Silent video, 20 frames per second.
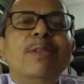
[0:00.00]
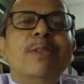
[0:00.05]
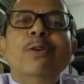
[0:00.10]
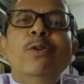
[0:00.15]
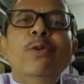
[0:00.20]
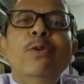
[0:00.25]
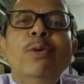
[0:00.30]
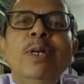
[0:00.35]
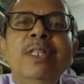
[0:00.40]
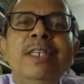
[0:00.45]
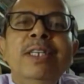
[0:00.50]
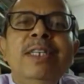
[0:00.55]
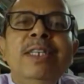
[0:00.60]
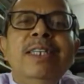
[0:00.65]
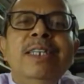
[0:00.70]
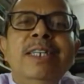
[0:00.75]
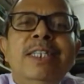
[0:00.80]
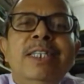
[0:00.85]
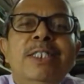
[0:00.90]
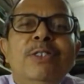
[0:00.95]
Over the
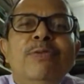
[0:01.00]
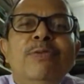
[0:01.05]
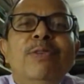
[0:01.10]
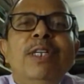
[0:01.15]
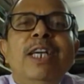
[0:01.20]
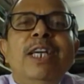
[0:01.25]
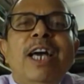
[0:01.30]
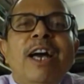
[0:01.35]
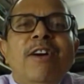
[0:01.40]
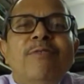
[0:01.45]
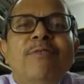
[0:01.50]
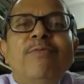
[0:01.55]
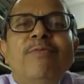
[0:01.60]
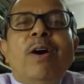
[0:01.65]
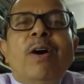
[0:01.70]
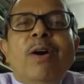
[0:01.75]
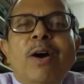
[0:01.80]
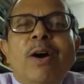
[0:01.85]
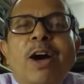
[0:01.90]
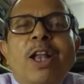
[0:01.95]
years, we have
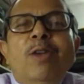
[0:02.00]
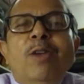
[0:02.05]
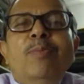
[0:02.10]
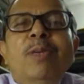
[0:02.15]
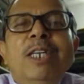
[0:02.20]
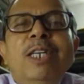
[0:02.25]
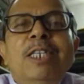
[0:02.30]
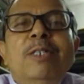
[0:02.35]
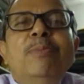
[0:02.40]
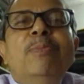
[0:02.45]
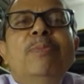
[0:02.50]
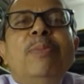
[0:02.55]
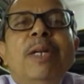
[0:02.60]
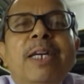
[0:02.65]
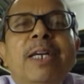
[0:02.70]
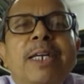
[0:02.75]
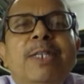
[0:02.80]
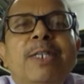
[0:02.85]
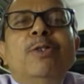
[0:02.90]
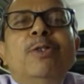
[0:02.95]
all been
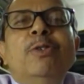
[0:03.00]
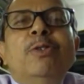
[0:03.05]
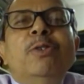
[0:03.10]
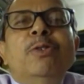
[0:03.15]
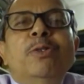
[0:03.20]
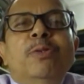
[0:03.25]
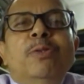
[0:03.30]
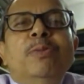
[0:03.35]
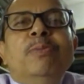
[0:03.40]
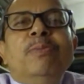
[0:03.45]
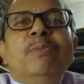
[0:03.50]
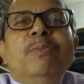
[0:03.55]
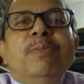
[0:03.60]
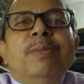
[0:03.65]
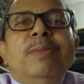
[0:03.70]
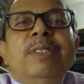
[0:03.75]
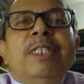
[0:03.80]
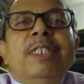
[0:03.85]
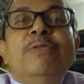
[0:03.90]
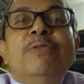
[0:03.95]
prey to
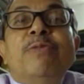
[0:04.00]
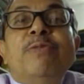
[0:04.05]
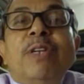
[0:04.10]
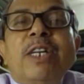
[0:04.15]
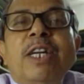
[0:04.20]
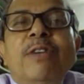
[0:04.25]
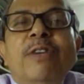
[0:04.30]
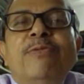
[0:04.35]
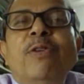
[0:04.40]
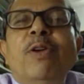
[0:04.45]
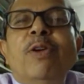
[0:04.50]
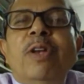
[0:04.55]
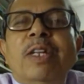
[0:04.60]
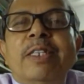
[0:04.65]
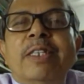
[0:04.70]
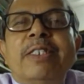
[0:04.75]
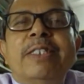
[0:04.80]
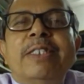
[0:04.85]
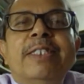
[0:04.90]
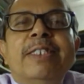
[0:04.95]
this
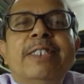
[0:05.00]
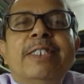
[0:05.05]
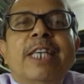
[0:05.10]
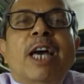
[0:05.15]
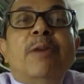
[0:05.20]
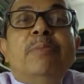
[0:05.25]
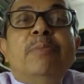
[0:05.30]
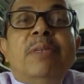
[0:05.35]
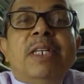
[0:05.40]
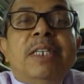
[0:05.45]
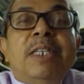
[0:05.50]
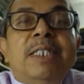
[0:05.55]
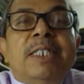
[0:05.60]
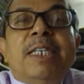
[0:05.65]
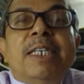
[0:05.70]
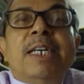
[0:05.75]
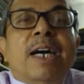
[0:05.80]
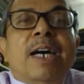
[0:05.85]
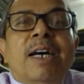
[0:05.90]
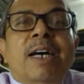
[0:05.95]
forgetfulness, this
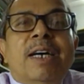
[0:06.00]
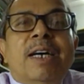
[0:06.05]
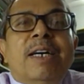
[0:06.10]
amnesia.